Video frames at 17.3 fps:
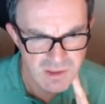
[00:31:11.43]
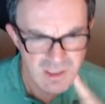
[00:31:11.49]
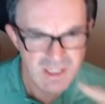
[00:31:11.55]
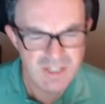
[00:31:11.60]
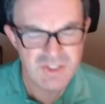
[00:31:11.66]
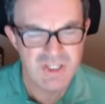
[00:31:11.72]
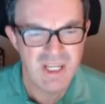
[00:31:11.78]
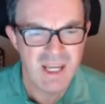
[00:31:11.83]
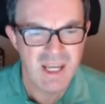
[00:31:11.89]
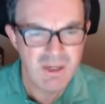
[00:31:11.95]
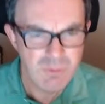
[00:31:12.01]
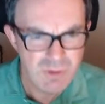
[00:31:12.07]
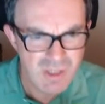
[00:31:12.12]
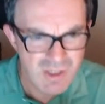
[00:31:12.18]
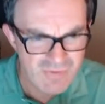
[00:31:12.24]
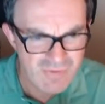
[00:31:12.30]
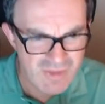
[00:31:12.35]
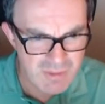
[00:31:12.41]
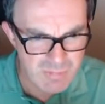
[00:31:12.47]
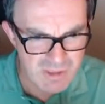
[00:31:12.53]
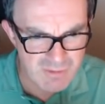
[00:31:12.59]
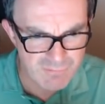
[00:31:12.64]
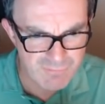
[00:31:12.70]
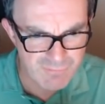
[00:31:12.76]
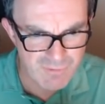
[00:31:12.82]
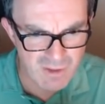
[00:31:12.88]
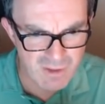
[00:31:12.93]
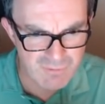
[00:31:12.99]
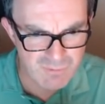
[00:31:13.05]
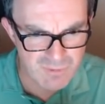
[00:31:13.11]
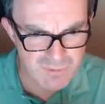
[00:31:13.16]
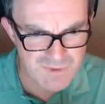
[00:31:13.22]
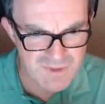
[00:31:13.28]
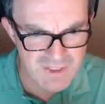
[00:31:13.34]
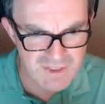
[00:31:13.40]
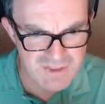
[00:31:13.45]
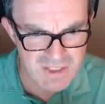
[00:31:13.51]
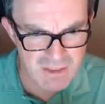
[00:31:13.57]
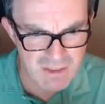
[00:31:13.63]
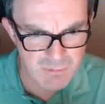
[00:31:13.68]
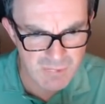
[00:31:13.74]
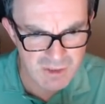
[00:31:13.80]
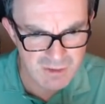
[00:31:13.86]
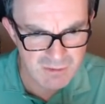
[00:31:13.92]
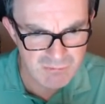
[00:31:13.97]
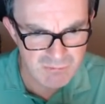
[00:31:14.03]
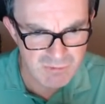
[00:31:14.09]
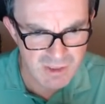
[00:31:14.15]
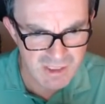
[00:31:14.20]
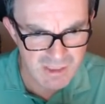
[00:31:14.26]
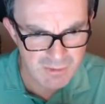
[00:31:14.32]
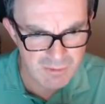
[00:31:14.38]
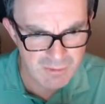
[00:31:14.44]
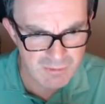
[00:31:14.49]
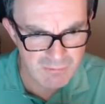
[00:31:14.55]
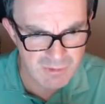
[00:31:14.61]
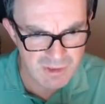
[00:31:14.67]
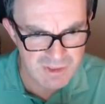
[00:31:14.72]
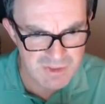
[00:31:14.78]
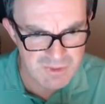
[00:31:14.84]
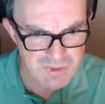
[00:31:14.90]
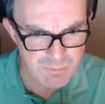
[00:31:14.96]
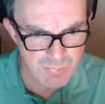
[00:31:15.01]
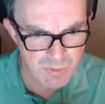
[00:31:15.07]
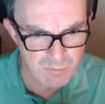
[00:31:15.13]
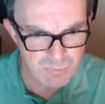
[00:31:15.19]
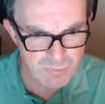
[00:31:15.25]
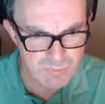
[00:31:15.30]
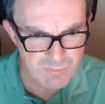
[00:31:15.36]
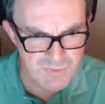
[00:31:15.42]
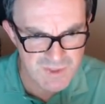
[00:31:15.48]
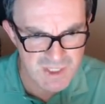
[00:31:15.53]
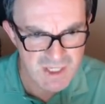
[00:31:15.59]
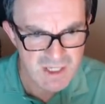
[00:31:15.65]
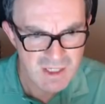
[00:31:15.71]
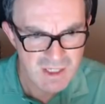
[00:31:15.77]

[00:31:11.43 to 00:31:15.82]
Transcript: Actually, how can there be a 5 or a 6 there? Am I going to run out, run into problems?